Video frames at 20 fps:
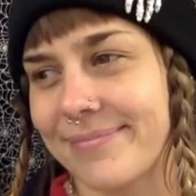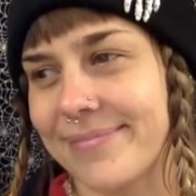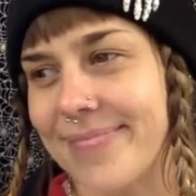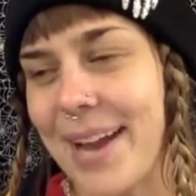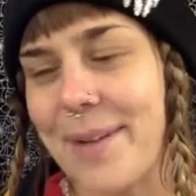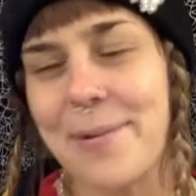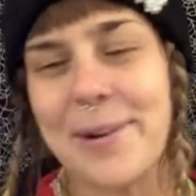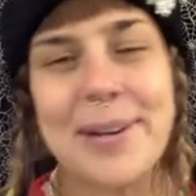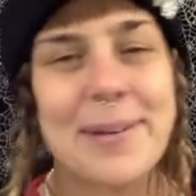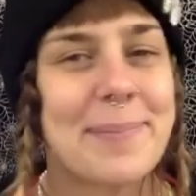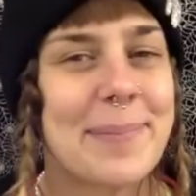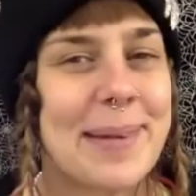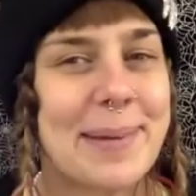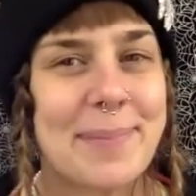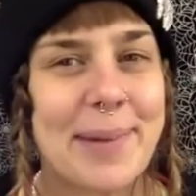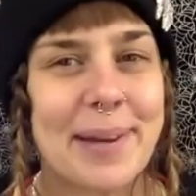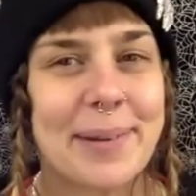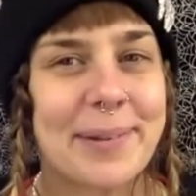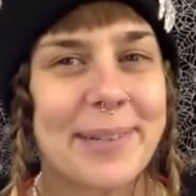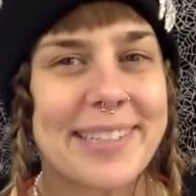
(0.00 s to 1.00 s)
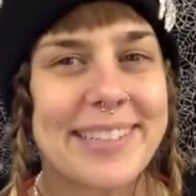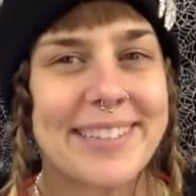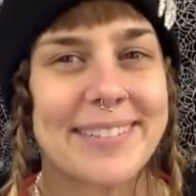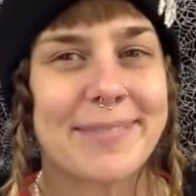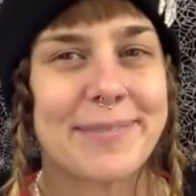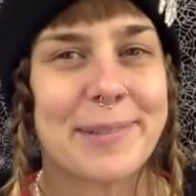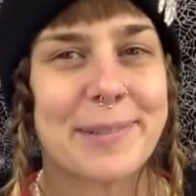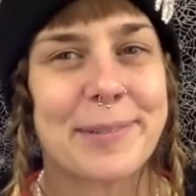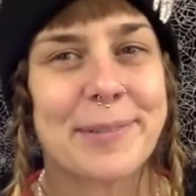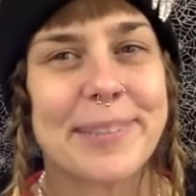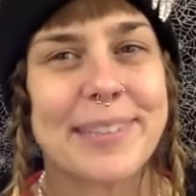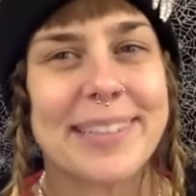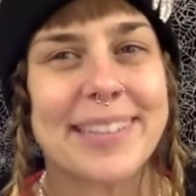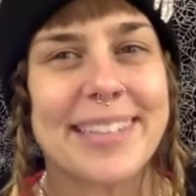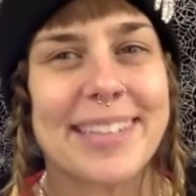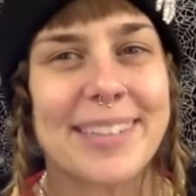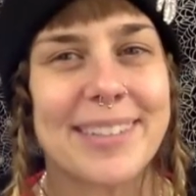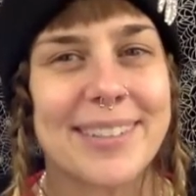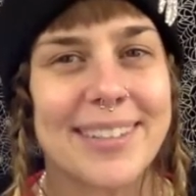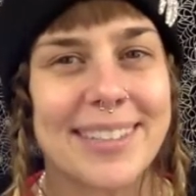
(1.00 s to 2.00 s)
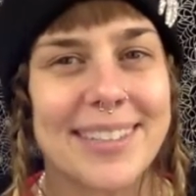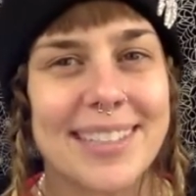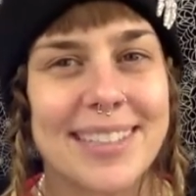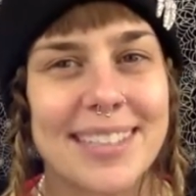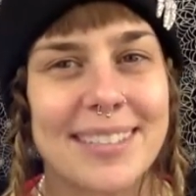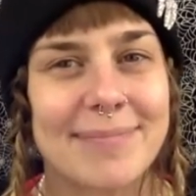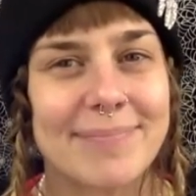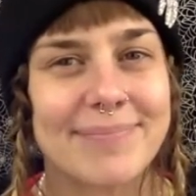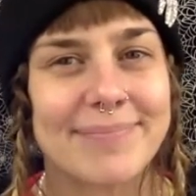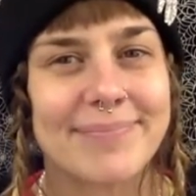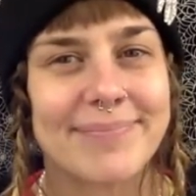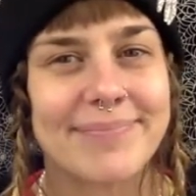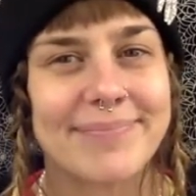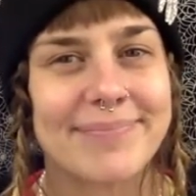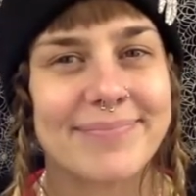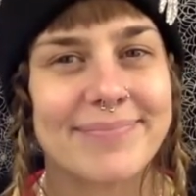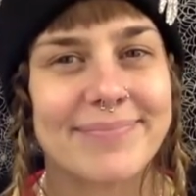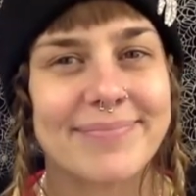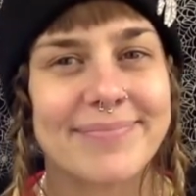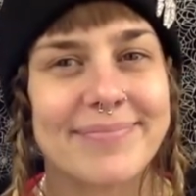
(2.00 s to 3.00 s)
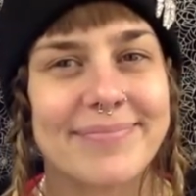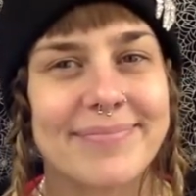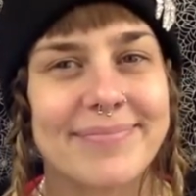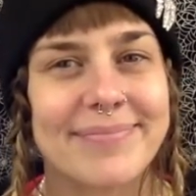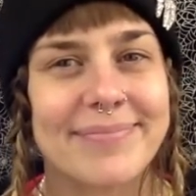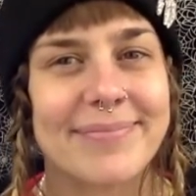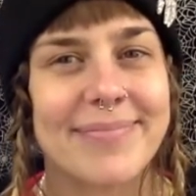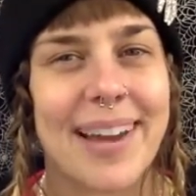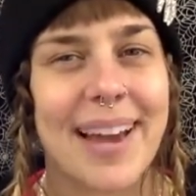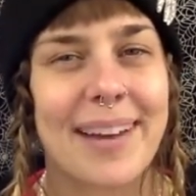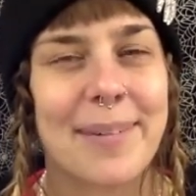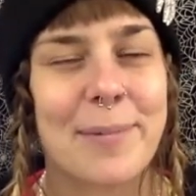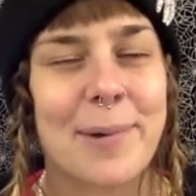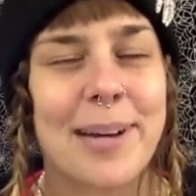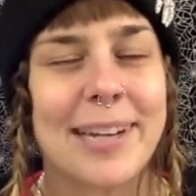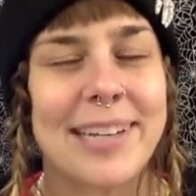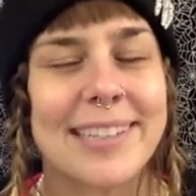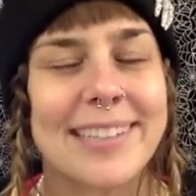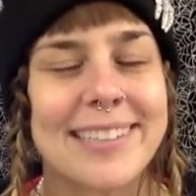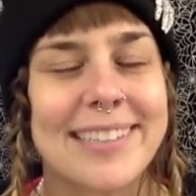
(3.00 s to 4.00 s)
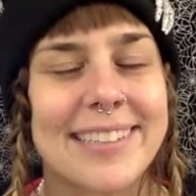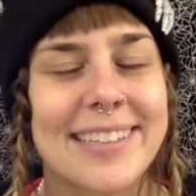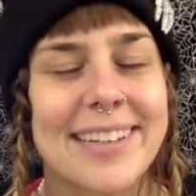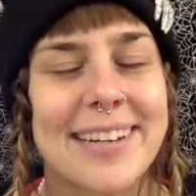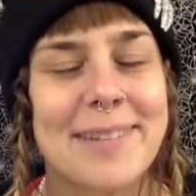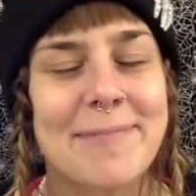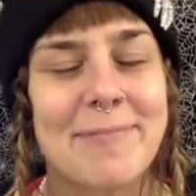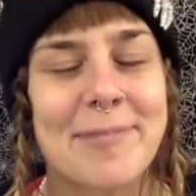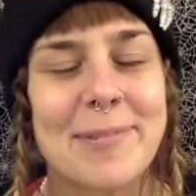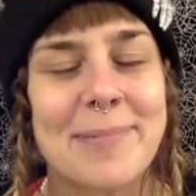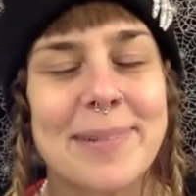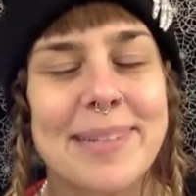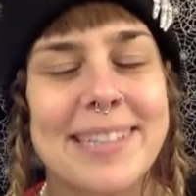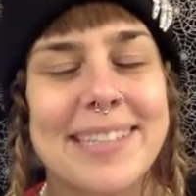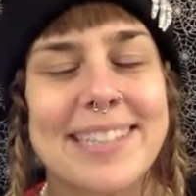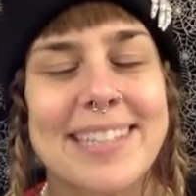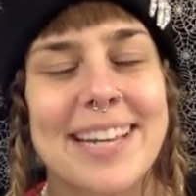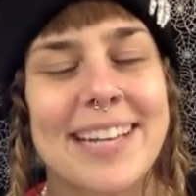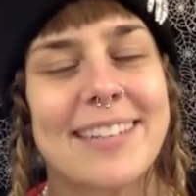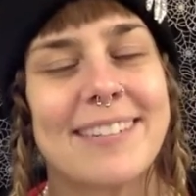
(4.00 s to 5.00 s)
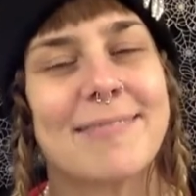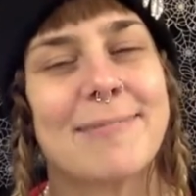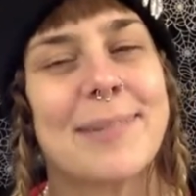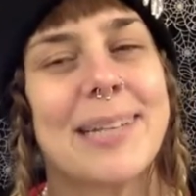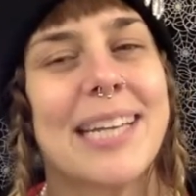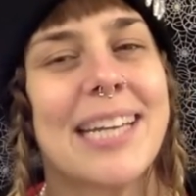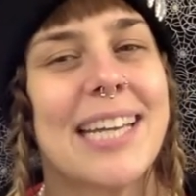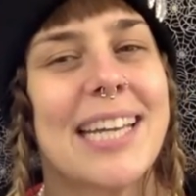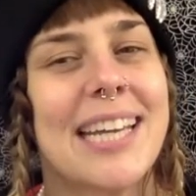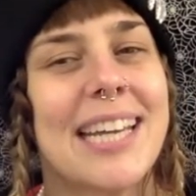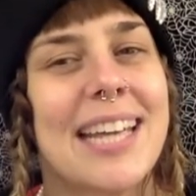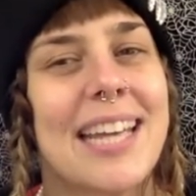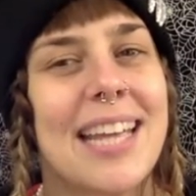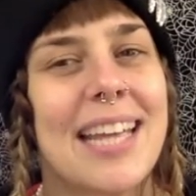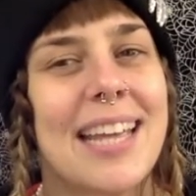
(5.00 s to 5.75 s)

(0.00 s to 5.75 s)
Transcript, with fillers: I want to be my reason for feeling good. I want it to come from inside of me.